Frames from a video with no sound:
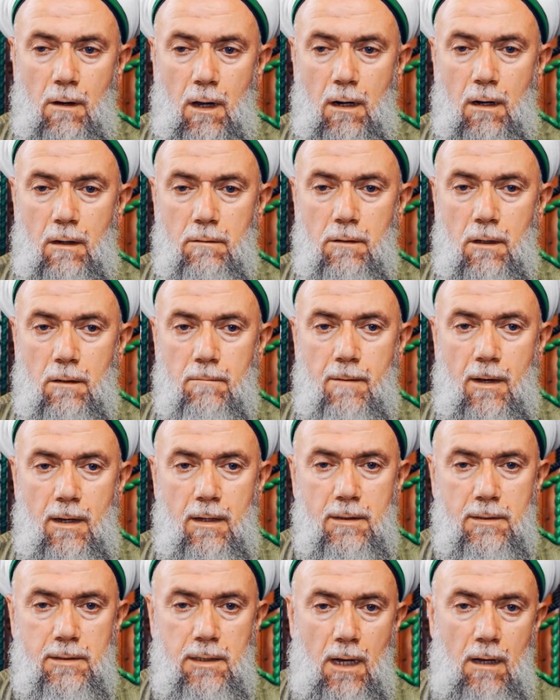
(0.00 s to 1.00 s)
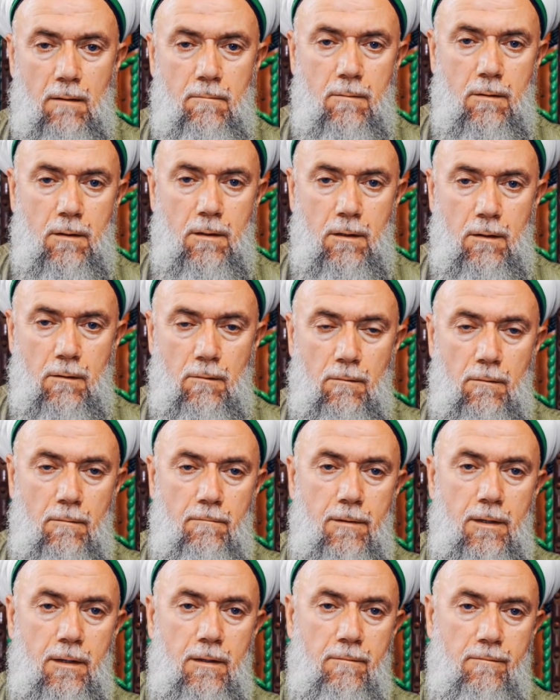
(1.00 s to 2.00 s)
are honored by Islam, you will
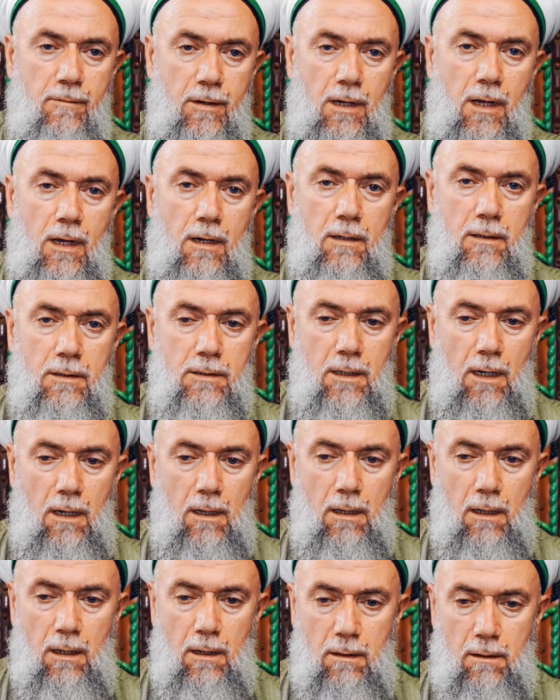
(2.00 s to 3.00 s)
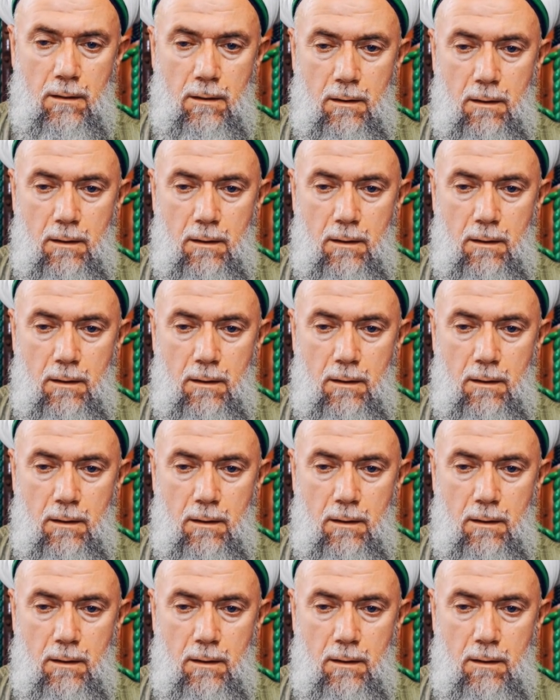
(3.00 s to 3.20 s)
be a winner, inshallah.